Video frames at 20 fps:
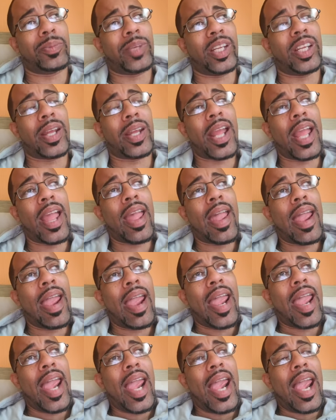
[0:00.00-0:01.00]
for me.
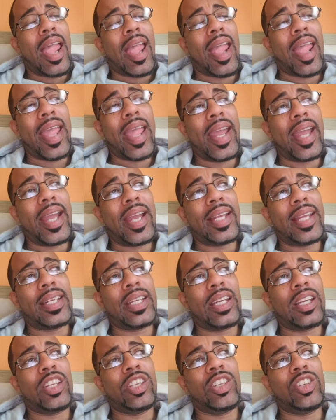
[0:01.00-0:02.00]

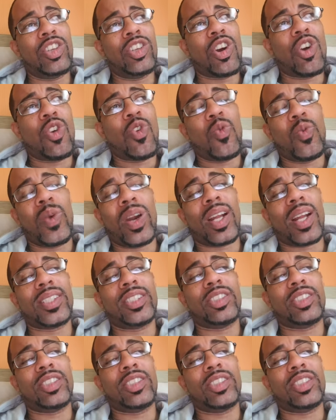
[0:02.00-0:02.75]
And you know, when